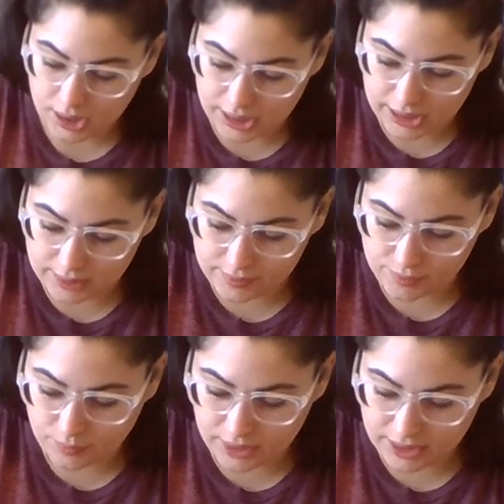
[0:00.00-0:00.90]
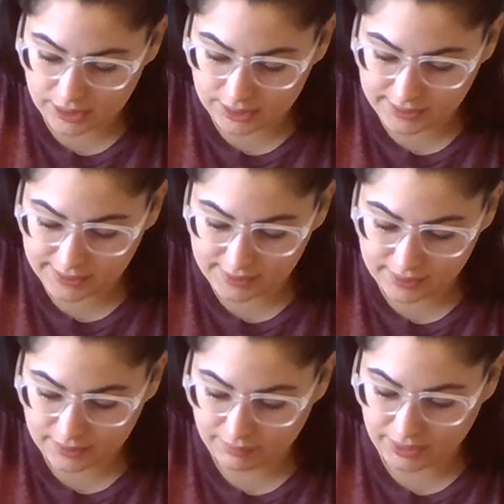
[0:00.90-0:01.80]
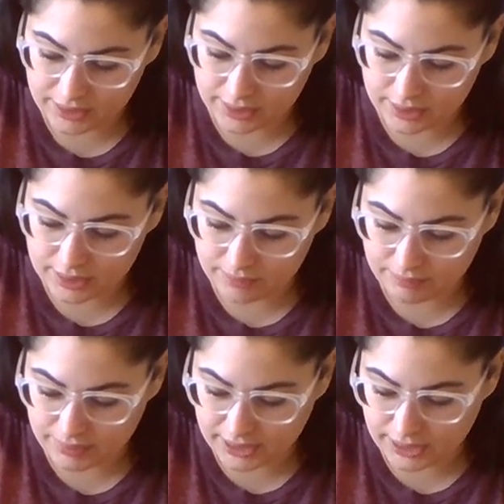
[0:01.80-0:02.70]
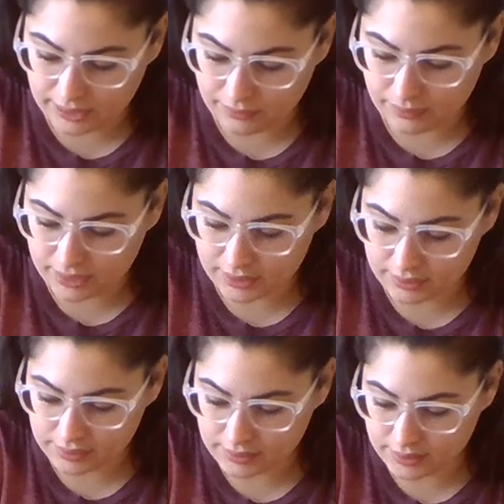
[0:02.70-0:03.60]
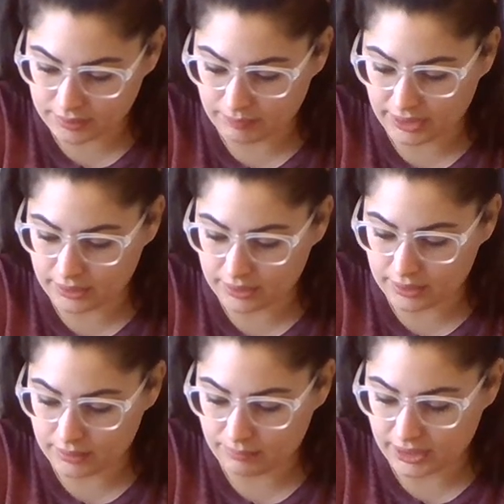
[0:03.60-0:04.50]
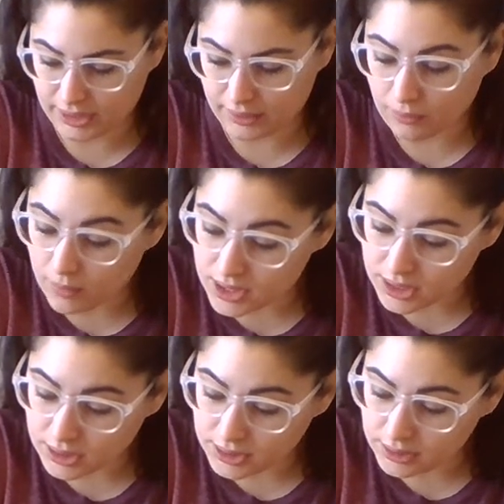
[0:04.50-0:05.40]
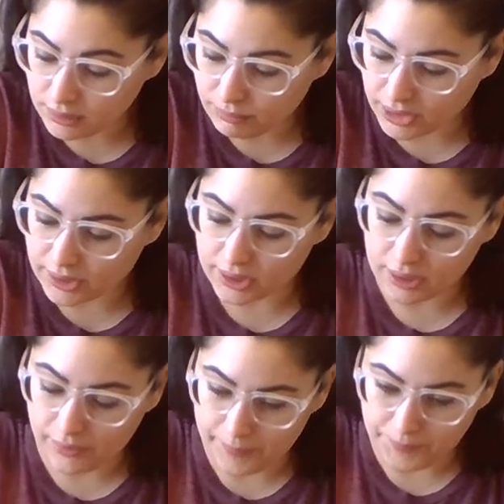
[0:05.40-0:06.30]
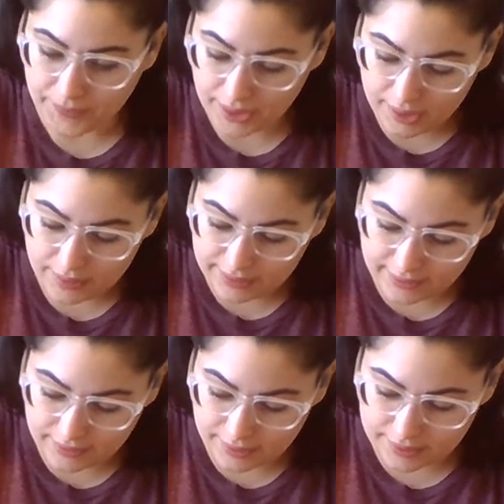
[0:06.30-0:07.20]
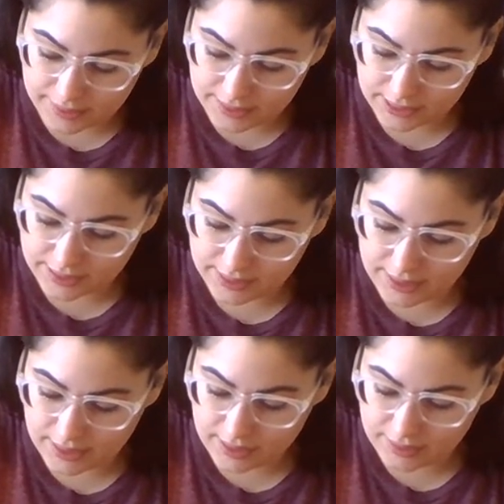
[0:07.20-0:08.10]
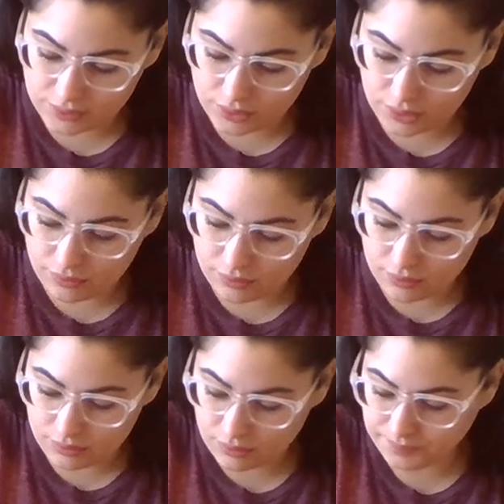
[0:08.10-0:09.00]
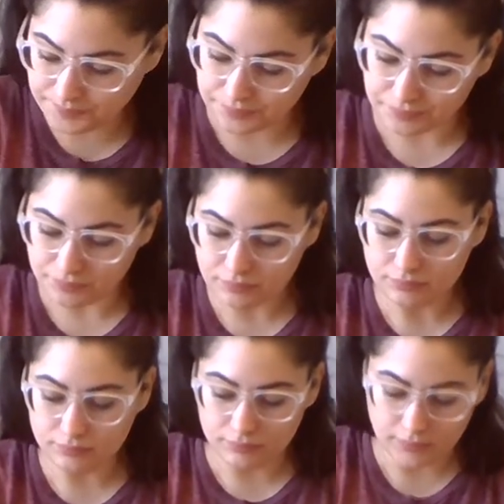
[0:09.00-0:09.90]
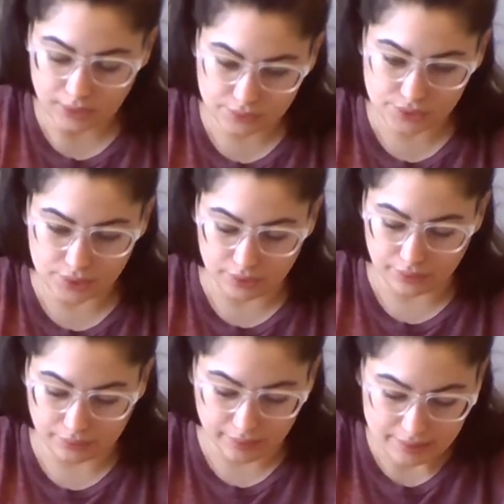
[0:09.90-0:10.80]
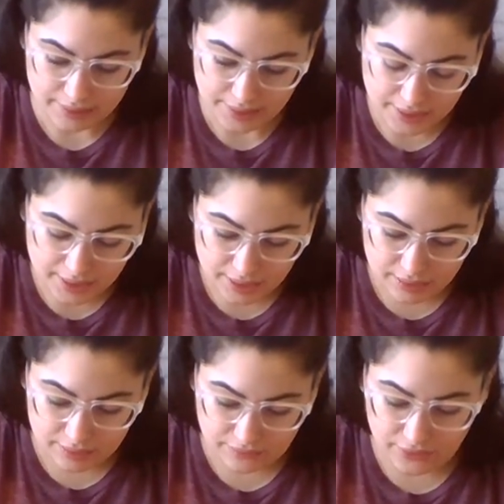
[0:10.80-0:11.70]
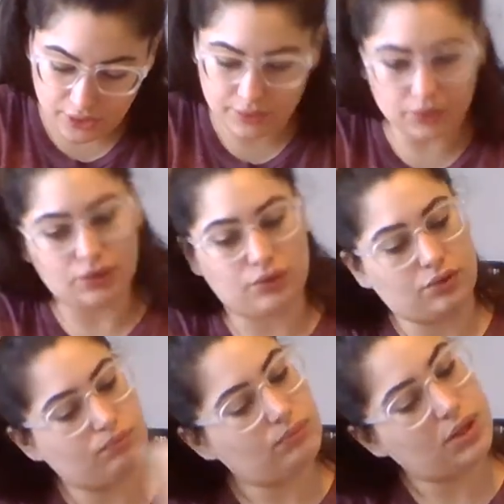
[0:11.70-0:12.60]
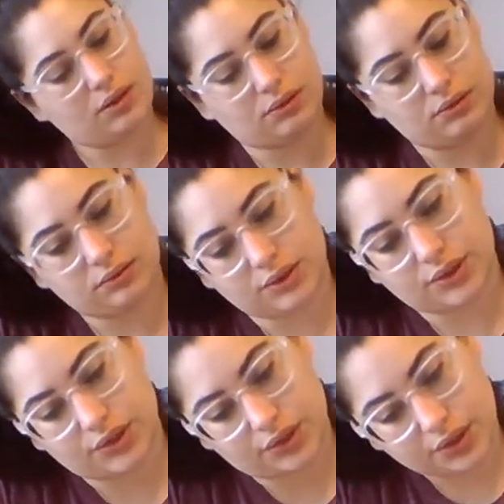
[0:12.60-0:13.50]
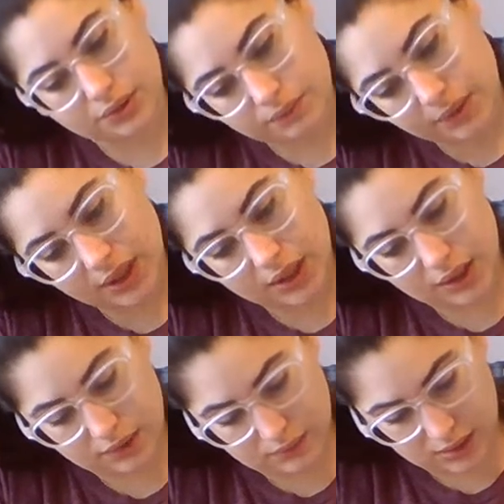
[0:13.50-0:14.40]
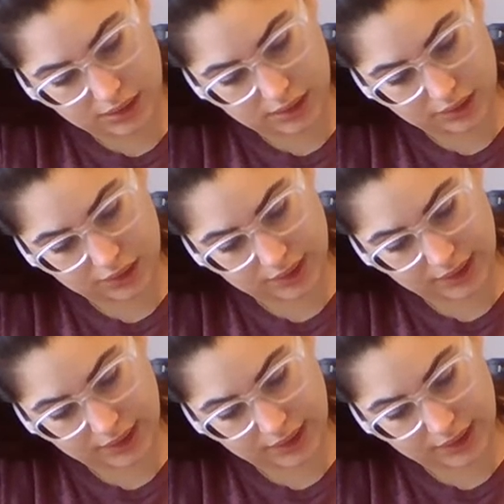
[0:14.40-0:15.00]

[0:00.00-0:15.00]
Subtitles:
It's 1 centimeter by 1 centimeter by 1 centimeter. There are 6 sides total. So the volume should be what? Just